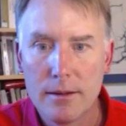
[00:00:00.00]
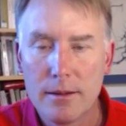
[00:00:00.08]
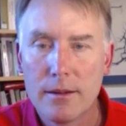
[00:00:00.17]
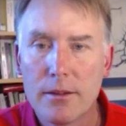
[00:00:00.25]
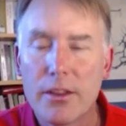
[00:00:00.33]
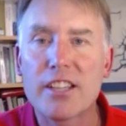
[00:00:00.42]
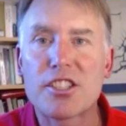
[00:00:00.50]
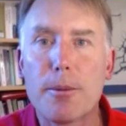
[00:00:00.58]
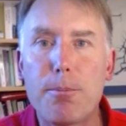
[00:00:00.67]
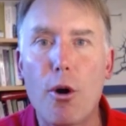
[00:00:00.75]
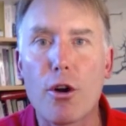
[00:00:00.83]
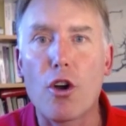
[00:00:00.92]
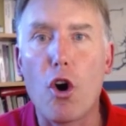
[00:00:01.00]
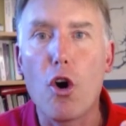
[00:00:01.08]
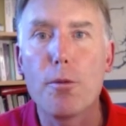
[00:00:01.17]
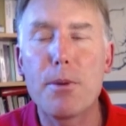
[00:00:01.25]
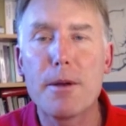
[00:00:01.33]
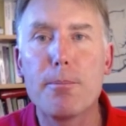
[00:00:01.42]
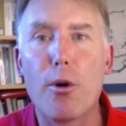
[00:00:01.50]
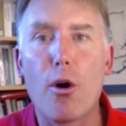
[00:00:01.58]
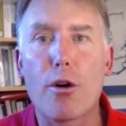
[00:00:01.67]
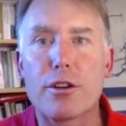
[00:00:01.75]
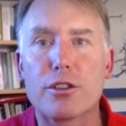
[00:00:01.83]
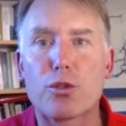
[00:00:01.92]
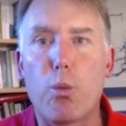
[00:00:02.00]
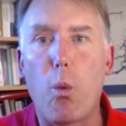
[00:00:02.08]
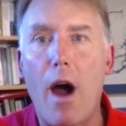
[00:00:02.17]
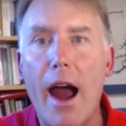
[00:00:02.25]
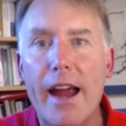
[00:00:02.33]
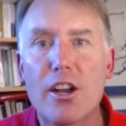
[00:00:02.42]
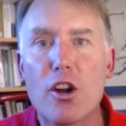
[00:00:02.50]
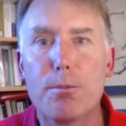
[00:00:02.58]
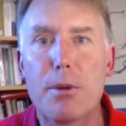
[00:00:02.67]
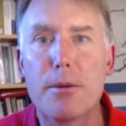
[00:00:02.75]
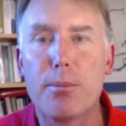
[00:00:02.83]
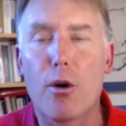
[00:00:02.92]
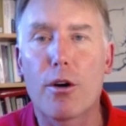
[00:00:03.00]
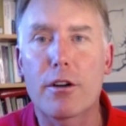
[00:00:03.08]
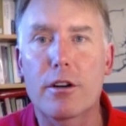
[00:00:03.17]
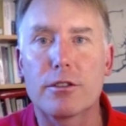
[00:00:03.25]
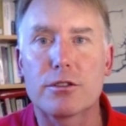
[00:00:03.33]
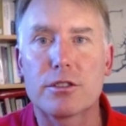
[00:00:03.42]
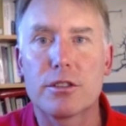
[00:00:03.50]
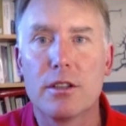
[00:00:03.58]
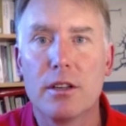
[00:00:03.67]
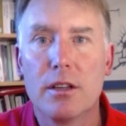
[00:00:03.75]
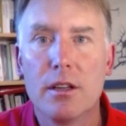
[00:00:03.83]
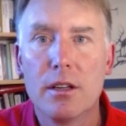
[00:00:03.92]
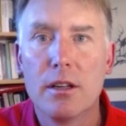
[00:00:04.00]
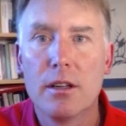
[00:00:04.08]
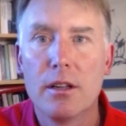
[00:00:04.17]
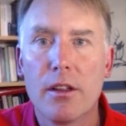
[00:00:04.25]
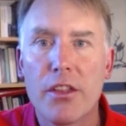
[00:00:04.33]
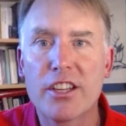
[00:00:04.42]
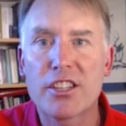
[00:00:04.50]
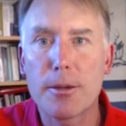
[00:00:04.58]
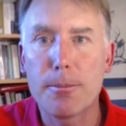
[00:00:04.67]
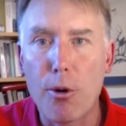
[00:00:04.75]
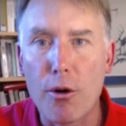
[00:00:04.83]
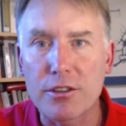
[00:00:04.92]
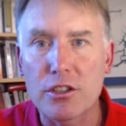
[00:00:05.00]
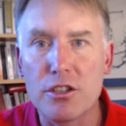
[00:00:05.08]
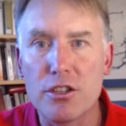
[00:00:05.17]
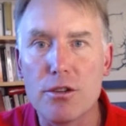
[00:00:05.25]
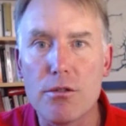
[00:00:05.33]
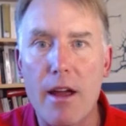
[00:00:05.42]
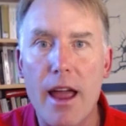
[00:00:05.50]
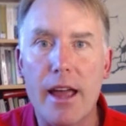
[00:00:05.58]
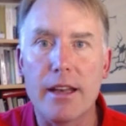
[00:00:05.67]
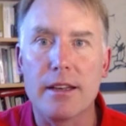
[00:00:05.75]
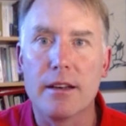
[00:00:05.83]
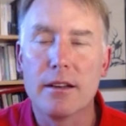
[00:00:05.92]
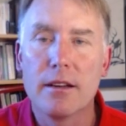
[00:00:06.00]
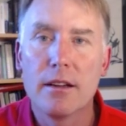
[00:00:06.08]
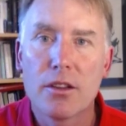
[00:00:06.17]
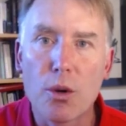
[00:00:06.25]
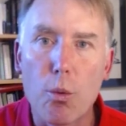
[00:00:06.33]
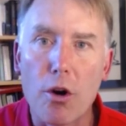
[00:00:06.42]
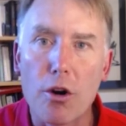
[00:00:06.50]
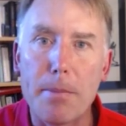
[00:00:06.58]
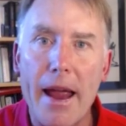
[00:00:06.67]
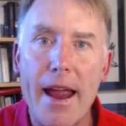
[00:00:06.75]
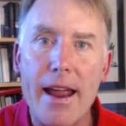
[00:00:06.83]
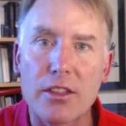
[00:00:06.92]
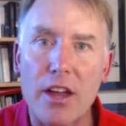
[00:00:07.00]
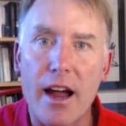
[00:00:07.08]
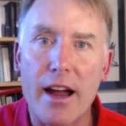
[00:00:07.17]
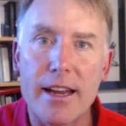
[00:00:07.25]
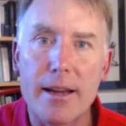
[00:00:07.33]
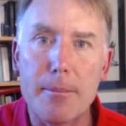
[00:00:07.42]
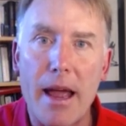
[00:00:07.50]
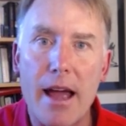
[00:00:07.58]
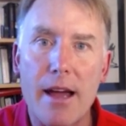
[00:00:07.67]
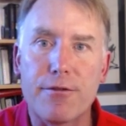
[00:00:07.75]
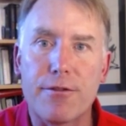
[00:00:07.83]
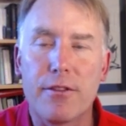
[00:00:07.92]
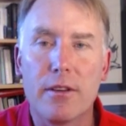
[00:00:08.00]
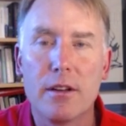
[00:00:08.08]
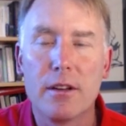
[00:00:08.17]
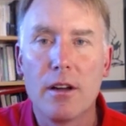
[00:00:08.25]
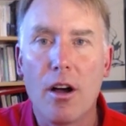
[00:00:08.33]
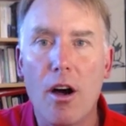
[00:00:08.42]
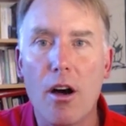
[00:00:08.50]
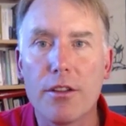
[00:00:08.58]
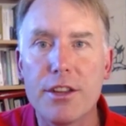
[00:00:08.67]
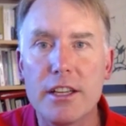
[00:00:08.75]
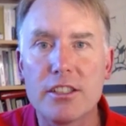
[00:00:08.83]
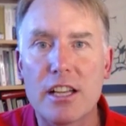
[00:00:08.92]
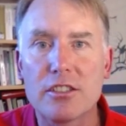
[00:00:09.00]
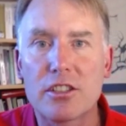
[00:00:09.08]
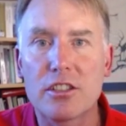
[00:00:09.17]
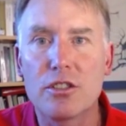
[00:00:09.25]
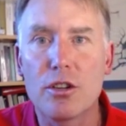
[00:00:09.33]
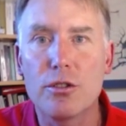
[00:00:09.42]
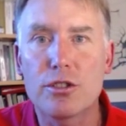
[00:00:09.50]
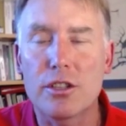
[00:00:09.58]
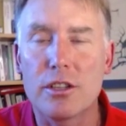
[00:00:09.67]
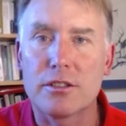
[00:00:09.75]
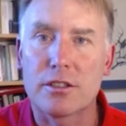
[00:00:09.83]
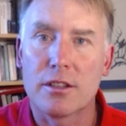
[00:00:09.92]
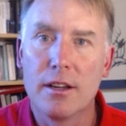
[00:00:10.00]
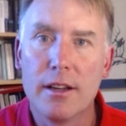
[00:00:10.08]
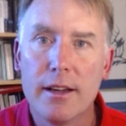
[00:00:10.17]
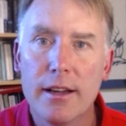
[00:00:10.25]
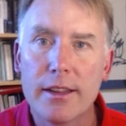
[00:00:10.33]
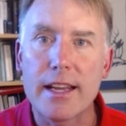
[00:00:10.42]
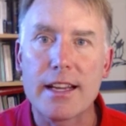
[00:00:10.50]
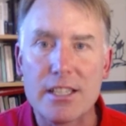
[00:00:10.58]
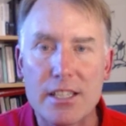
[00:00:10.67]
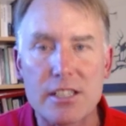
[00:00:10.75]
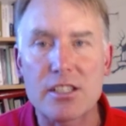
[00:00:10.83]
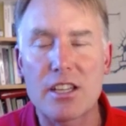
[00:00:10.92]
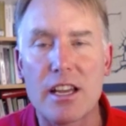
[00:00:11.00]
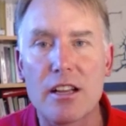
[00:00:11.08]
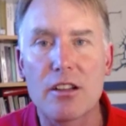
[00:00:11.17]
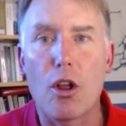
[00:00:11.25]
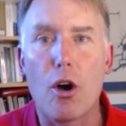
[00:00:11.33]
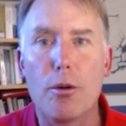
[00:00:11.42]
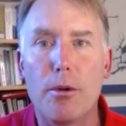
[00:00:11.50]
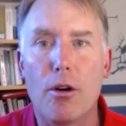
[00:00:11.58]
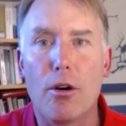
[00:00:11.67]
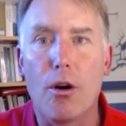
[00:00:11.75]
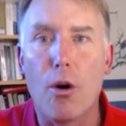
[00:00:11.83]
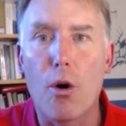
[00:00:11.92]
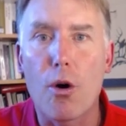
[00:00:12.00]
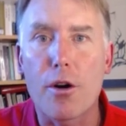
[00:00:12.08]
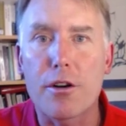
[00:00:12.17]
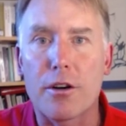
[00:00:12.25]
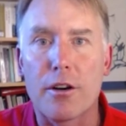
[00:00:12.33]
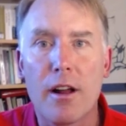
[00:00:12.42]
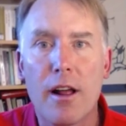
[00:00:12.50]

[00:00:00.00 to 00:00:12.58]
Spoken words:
They support open borders, wide open borders. They support the UN, the World Bank, the IMF, all these institutions, the existing global order.